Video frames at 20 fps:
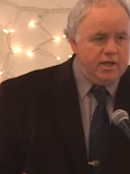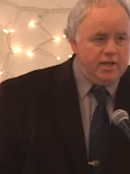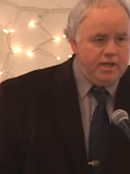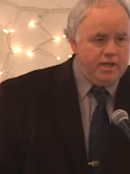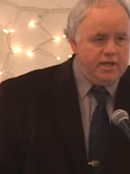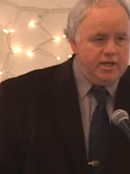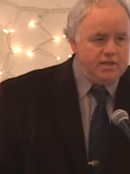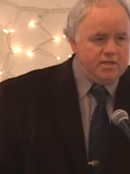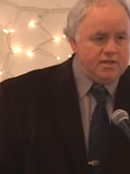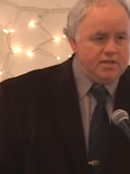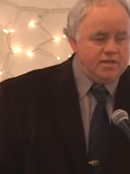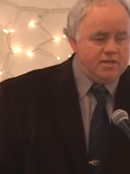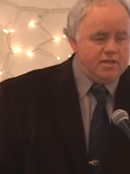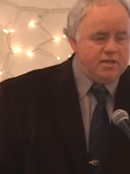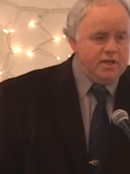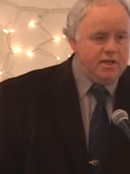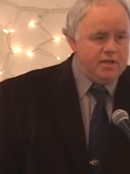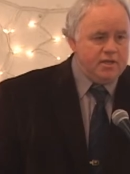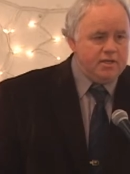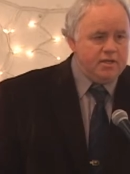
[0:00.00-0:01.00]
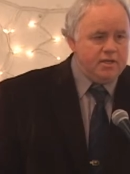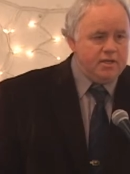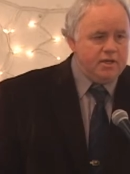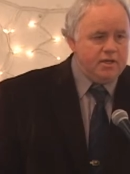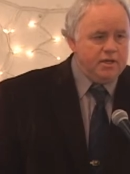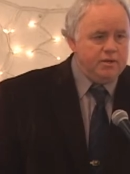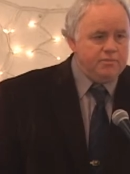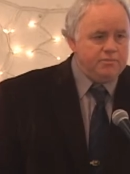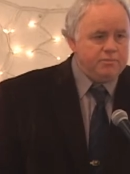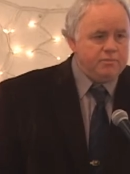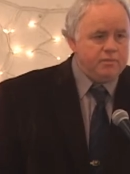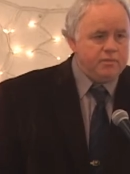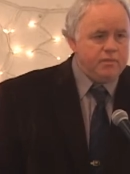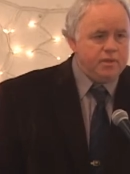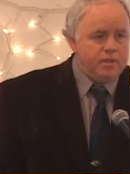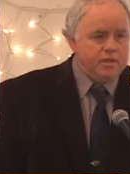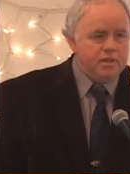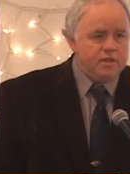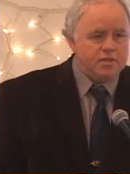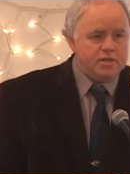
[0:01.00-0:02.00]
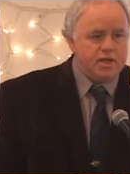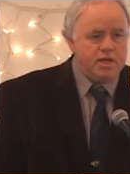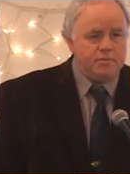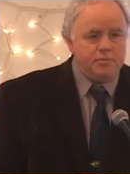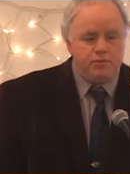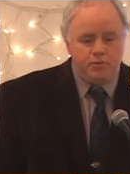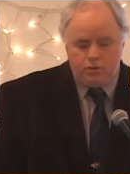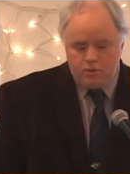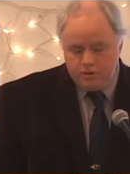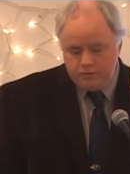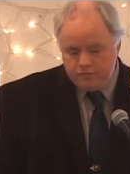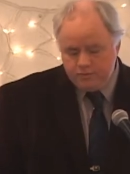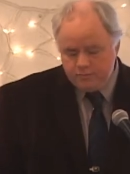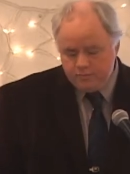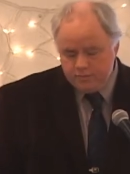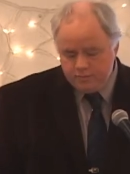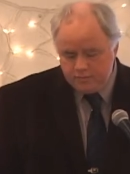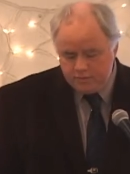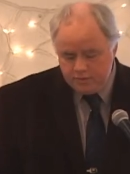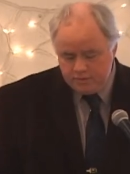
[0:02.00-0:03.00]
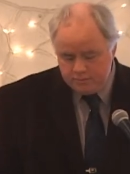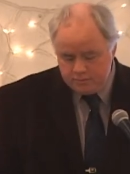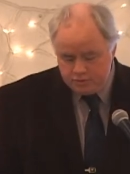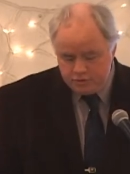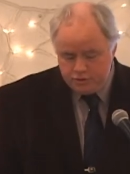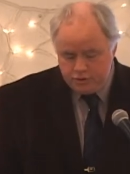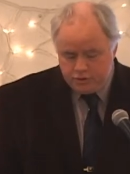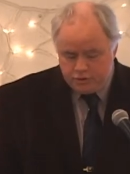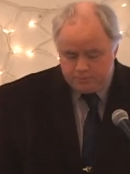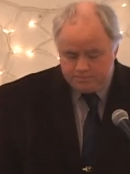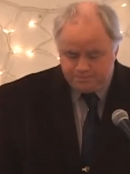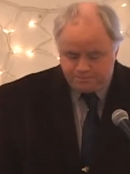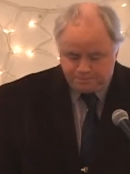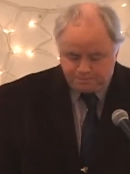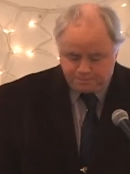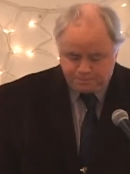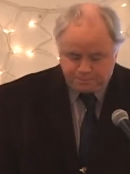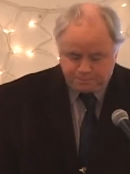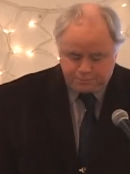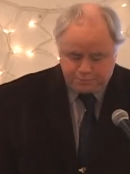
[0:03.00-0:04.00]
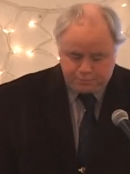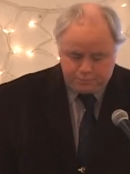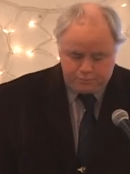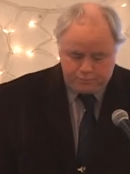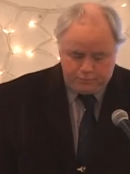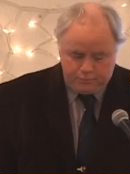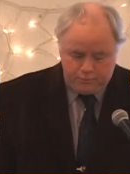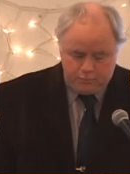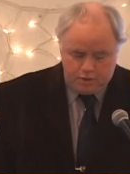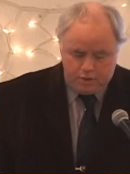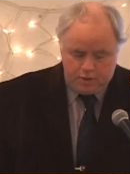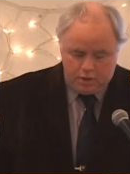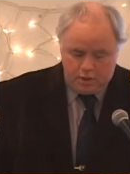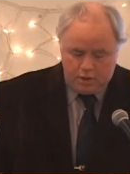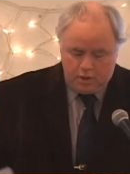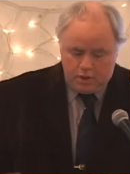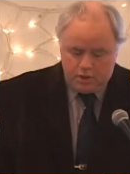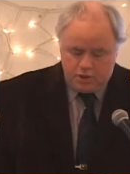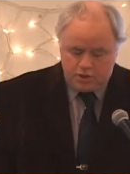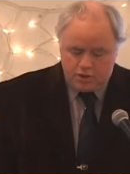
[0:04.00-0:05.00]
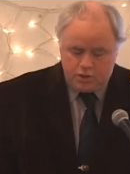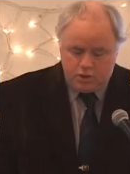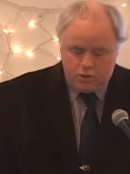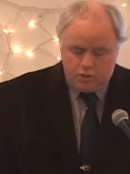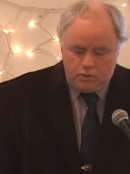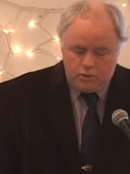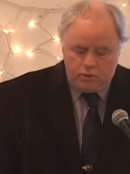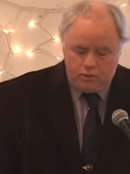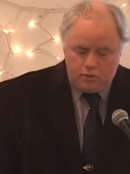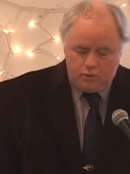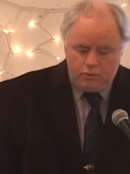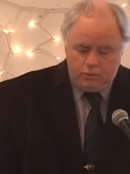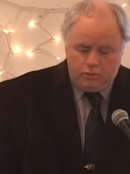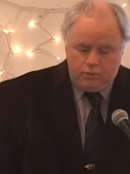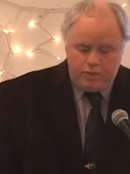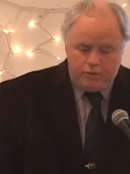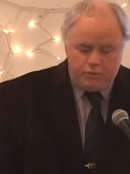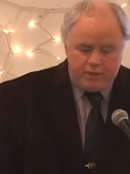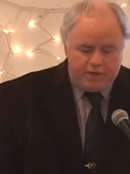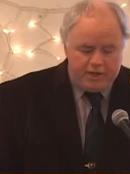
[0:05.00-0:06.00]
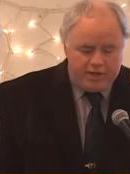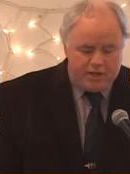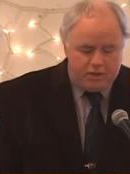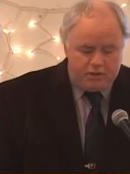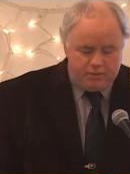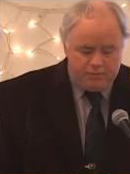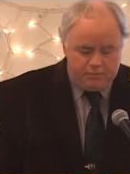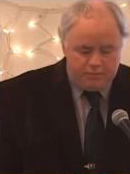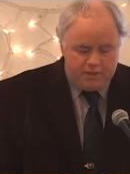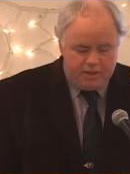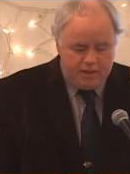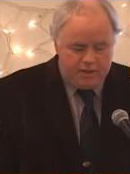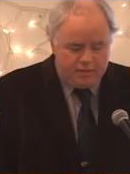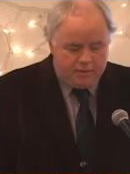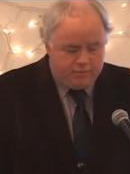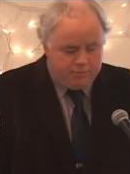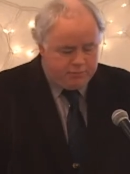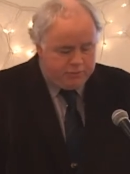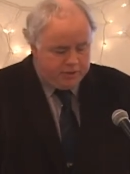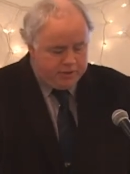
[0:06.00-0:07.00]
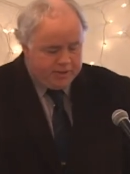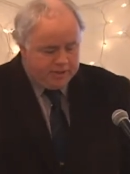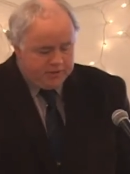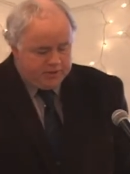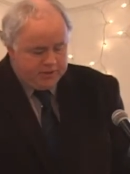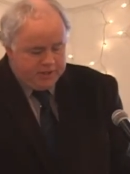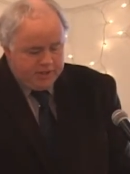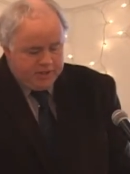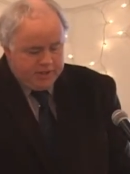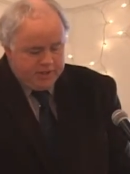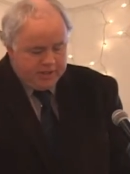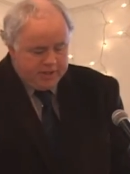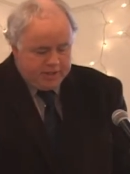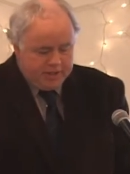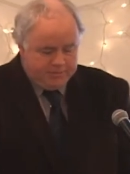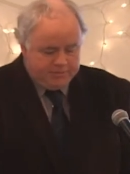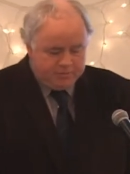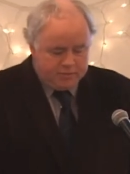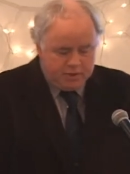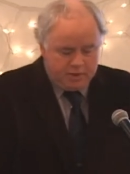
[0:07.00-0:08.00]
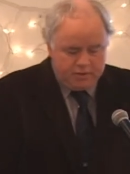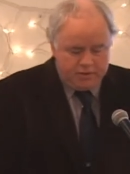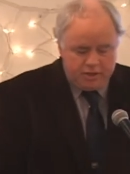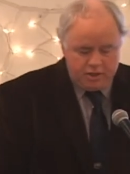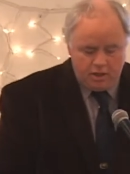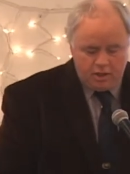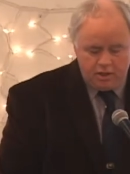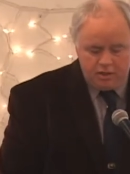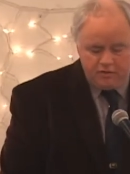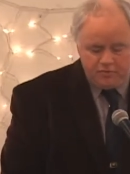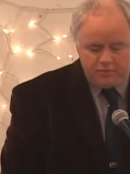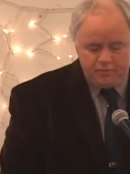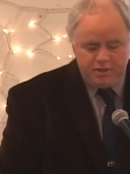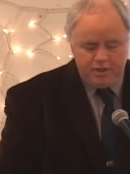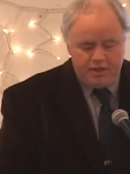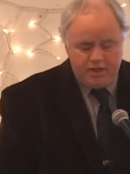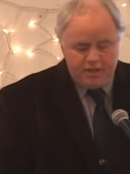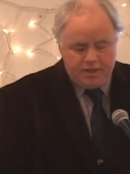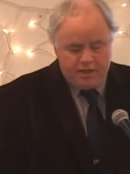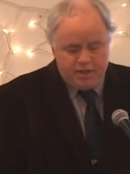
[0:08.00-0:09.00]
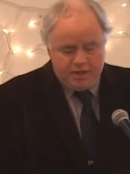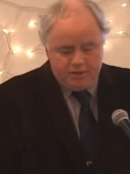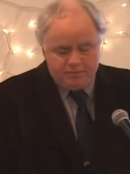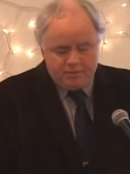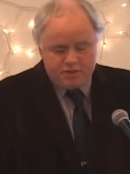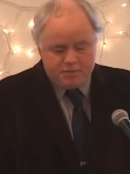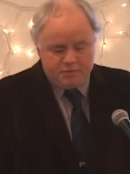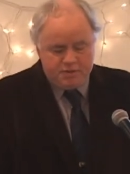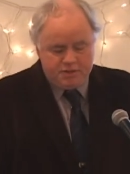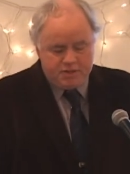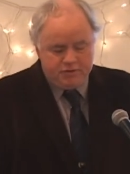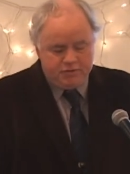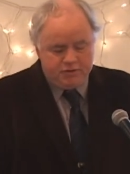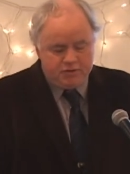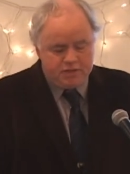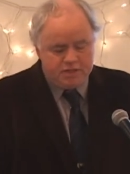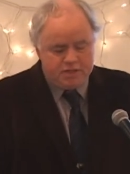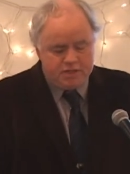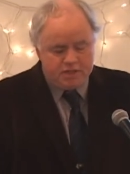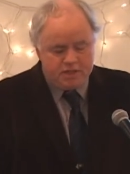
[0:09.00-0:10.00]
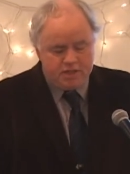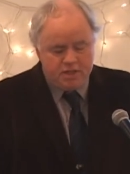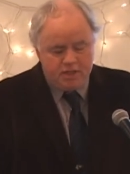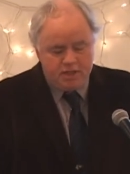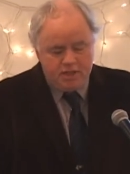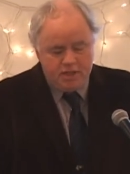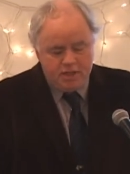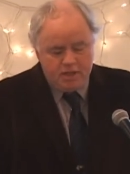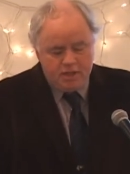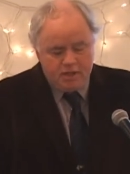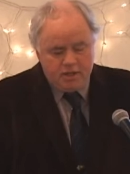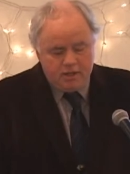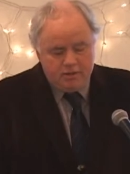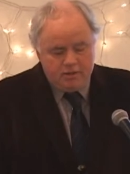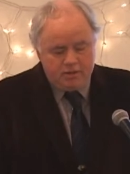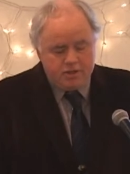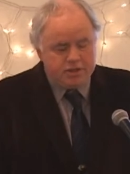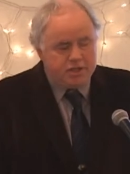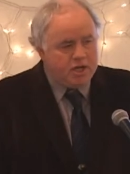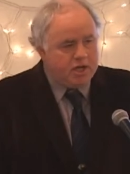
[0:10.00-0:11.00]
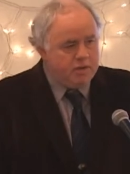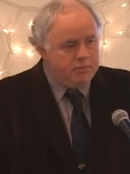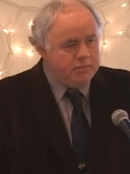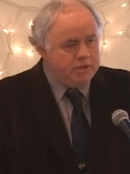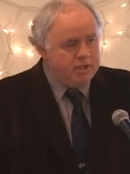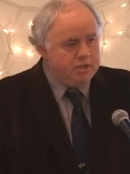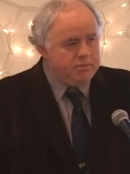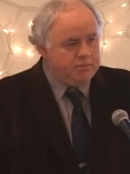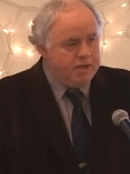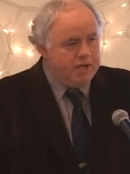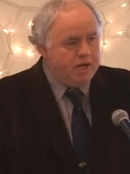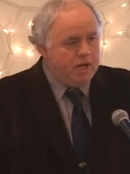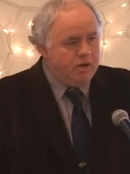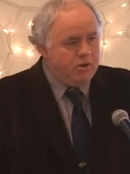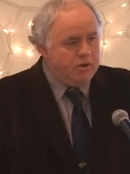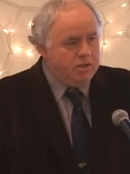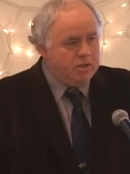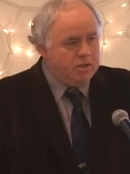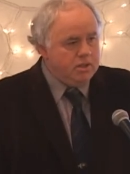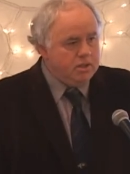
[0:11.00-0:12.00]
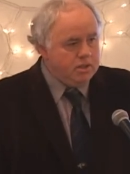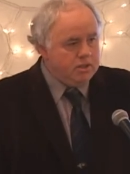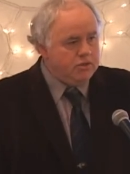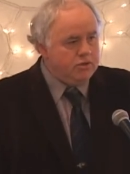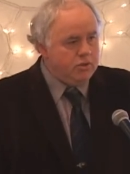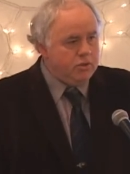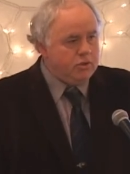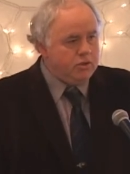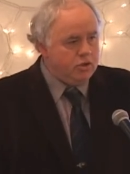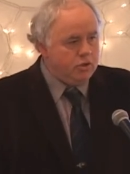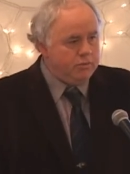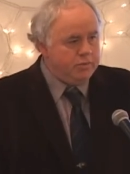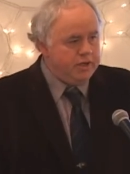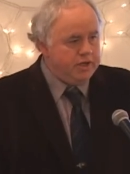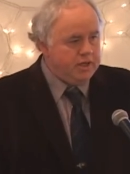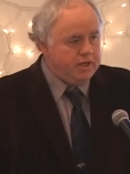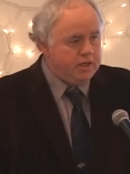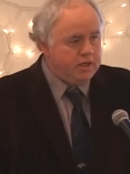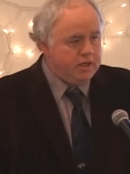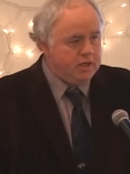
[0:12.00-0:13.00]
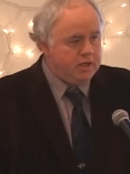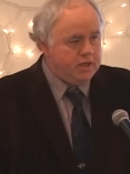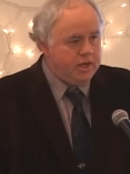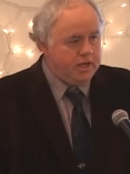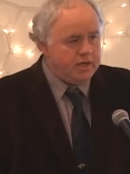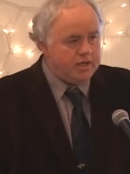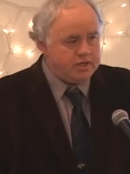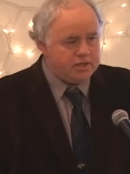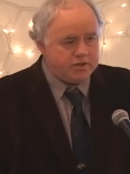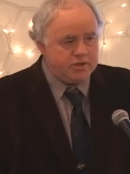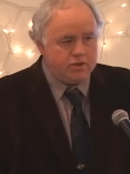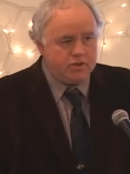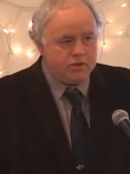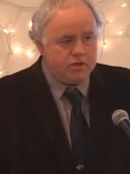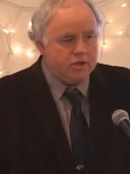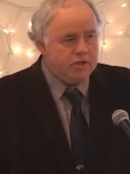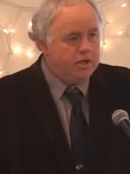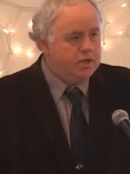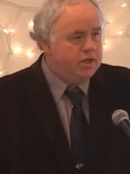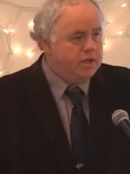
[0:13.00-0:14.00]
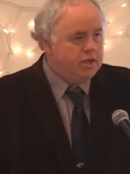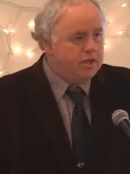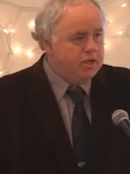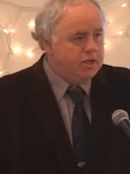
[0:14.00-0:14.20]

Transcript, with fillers: and Haines is that, uh, is that port from, from Juneau. So we went out, put out the, uh, the RFP, and, and specifically said there shall be a bow door opening and a stern